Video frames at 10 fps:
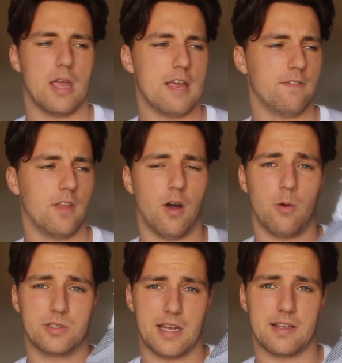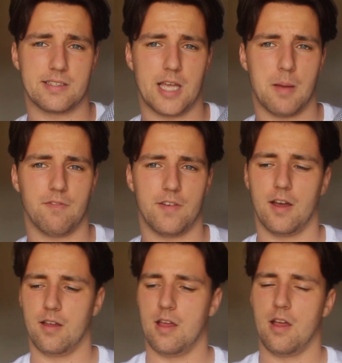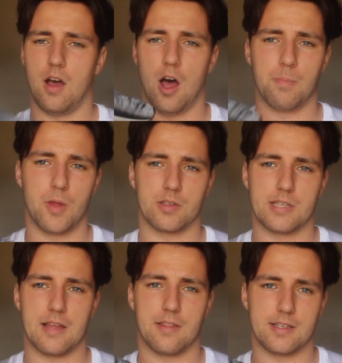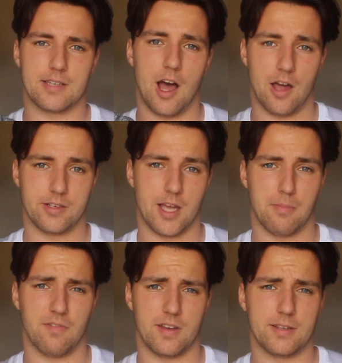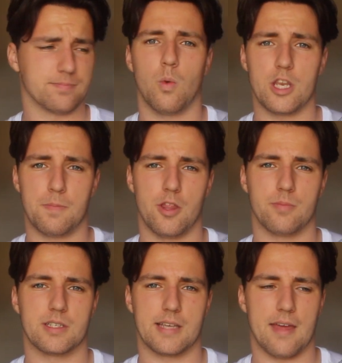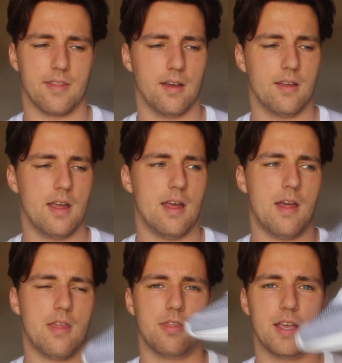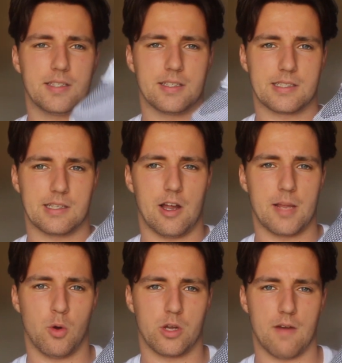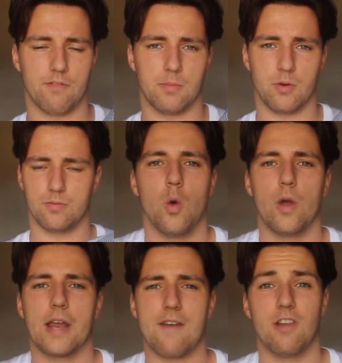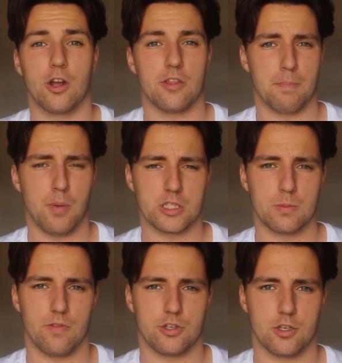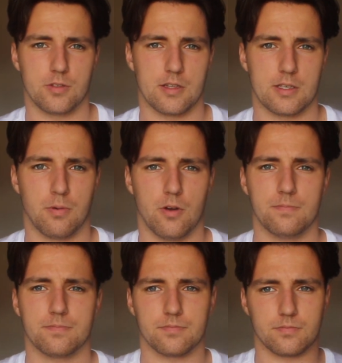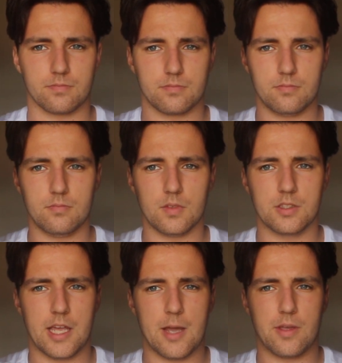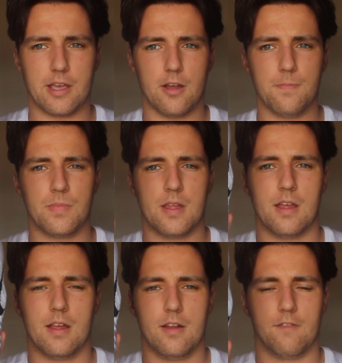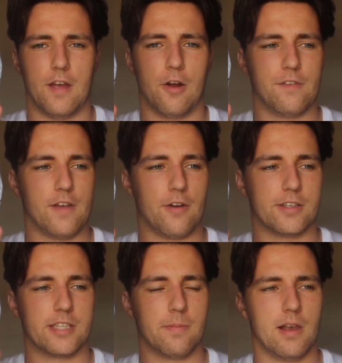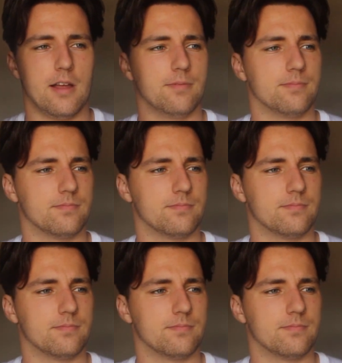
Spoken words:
even though I would say these are comfier, I'm not saying these are uncomfy. When you put them together, this is slightly more comfortable. We're gonna have a look at the bottom of the shoes at this point. So here we go. Very, very similar.